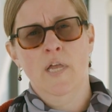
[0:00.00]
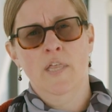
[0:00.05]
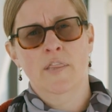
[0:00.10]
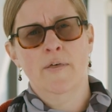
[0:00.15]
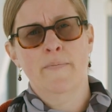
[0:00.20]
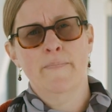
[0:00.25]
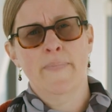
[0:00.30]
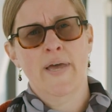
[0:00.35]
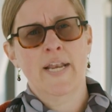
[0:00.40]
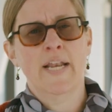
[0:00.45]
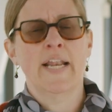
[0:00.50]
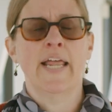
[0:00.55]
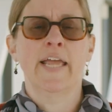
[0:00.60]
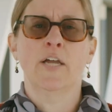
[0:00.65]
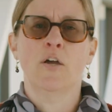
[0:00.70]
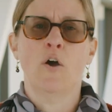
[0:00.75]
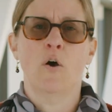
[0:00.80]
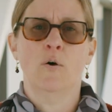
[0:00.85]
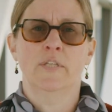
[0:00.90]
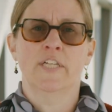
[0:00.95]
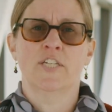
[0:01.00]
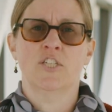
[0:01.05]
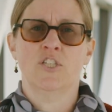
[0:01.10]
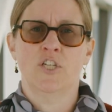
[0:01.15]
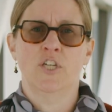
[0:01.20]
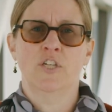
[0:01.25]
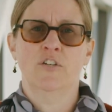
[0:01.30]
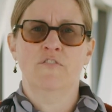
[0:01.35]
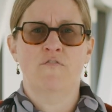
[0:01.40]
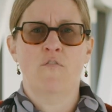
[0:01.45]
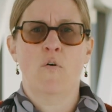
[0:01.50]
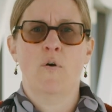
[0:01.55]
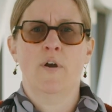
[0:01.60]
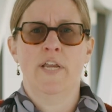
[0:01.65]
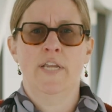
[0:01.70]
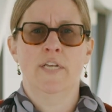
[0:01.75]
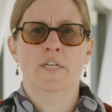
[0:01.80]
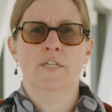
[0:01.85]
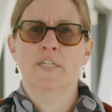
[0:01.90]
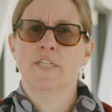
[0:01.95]
the Mennonite Coalition for
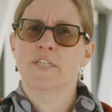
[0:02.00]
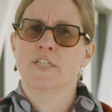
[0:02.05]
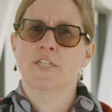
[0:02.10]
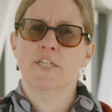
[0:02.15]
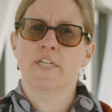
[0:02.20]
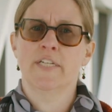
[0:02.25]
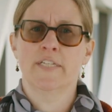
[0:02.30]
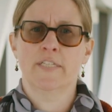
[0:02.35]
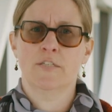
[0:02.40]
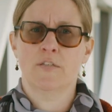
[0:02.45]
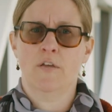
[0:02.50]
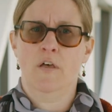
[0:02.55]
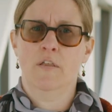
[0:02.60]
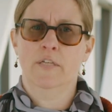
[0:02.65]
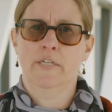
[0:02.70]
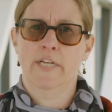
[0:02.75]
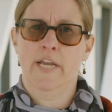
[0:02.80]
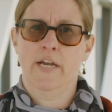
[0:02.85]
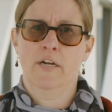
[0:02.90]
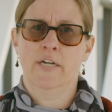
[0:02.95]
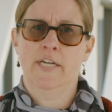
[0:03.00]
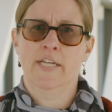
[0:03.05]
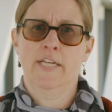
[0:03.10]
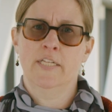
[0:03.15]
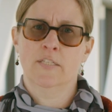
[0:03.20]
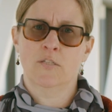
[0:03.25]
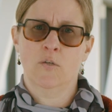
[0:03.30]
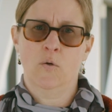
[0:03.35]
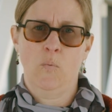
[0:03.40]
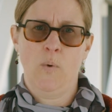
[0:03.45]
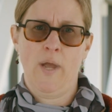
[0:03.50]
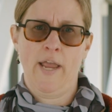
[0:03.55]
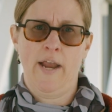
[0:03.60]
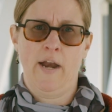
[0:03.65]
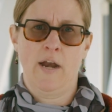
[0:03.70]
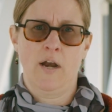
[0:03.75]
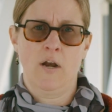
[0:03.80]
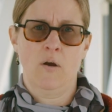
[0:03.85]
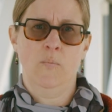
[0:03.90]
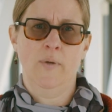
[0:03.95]
Indigenous Solidarity is
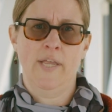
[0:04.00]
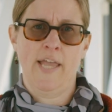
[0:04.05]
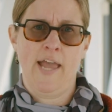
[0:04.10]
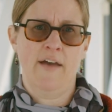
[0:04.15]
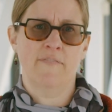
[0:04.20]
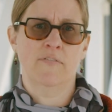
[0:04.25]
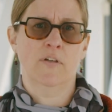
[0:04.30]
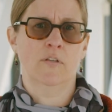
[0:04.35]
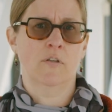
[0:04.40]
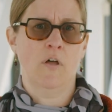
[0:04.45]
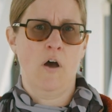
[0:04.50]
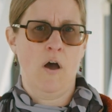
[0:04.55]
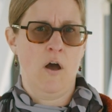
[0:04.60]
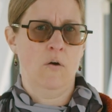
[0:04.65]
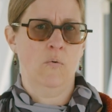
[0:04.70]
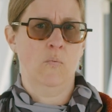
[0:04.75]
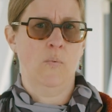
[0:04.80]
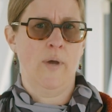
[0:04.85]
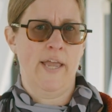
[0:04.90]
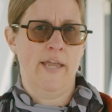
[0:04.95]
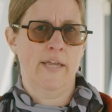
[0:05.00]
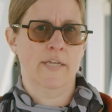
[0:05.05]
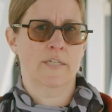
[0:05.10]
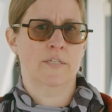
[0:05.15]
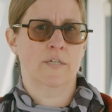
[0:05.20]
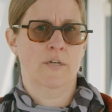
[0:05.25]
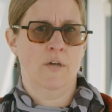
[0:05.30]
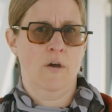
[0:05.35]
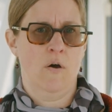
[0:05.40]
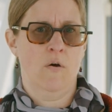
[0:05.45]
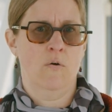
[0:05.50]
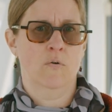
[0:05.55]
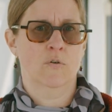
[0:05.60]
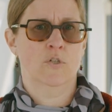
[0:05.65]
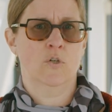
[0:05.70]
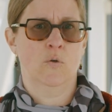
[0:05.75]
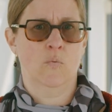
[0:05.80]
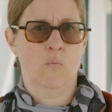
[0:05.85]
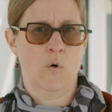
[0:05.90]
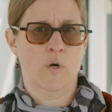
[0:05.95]
aware we have a long way to go
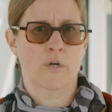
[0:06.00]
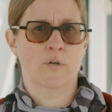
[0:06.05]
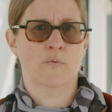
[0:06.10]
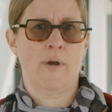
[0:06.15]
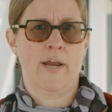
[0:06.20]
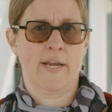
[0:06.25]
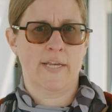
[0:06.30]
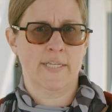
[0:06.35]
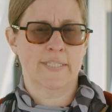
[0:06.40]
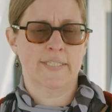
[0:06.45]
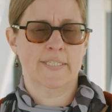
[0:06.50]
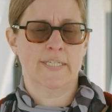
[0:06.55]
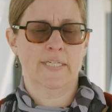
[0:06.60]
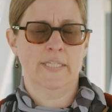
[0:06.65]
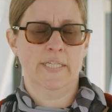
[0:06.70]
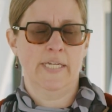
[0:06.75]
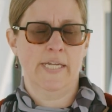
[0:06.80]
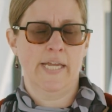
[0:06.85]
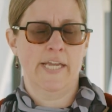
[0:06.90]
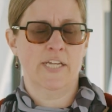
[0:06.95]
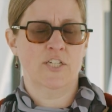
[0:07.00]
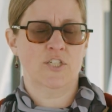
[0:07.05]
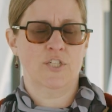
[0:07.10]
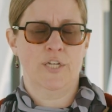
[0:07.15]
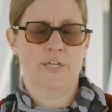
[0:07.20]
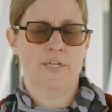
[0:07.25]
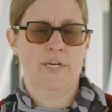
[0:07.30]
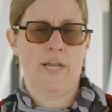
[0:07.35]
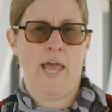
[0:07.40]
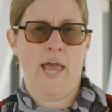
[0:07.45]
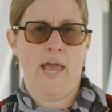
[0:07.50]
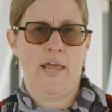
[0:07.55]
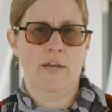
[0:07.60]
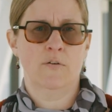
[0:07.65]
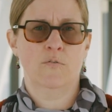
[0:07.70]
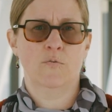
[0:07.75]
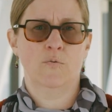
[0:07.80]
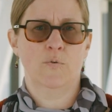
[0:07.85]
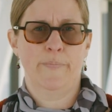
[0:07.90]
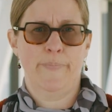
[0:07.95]
toward reconciliation
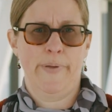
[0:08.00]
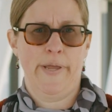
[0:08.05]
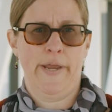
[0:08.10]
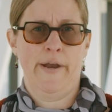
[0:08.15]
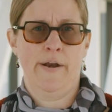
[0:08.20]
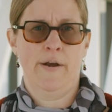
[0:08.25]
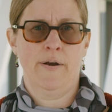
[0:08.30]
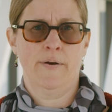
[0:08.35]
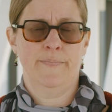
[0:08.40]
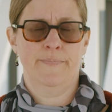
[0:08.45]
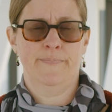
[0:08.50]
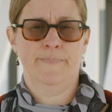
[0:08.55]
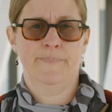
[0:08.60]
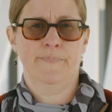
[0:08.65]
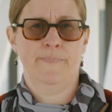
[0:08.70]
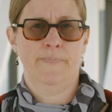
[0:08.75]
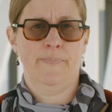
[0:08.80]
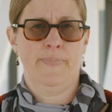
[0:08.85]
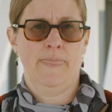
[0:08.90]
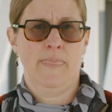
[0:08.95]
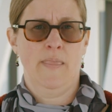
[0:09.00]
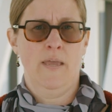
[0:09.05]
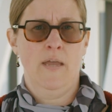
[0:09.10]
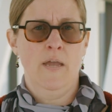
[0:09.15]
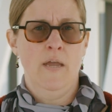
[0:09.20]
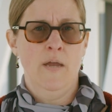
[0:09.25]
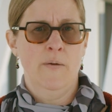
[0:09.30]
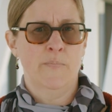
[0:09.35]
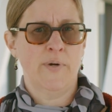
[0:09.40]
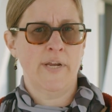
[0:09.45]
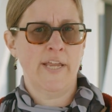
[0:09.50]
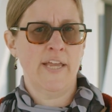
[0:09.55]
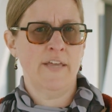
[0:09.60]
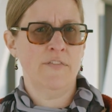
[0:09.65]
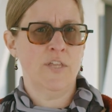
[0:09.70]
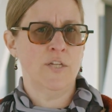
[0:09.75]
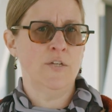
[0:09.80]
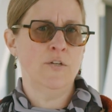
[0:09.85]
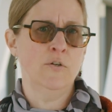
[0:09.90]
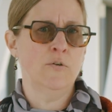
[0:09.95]
and repair.
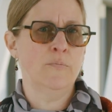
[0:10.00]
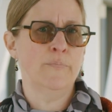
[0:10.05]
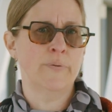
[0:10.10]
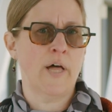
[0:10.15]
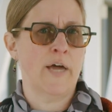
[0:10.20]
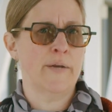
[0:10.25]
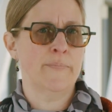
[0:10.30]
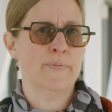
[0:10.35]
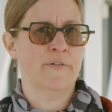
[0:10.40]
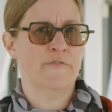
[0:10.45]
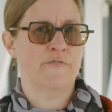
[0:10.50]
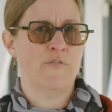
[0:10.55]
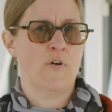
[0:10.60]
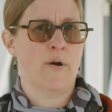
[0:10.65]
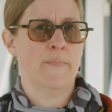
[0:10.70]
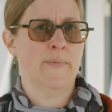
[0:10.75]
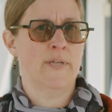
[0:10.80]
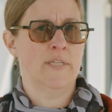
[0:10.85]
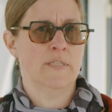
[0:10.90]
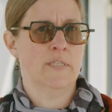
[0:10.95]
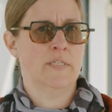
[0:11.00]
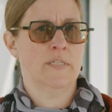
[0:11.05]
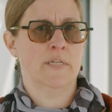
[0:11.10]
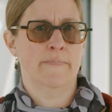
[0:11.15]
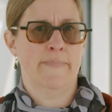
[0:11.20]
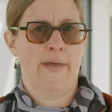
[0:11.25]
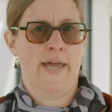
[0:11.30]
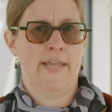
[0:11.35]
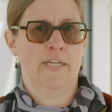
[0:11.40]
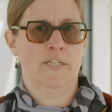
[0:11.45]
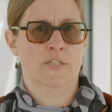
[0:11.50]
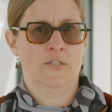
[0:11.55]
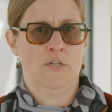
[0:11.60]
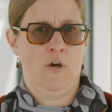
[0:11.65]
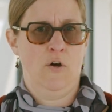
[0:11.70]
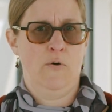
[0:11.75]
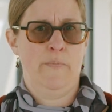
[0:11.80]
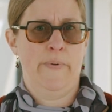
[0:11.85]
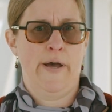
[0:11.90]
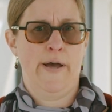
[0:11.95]
Bringing the New Blood performance to
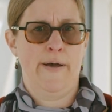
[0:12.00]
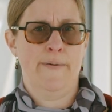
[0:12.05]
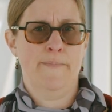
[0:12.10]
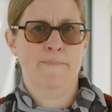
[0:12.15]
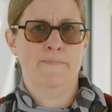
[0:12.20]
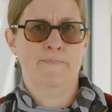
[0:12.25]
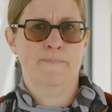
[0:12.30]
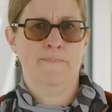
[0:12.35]
Manitoba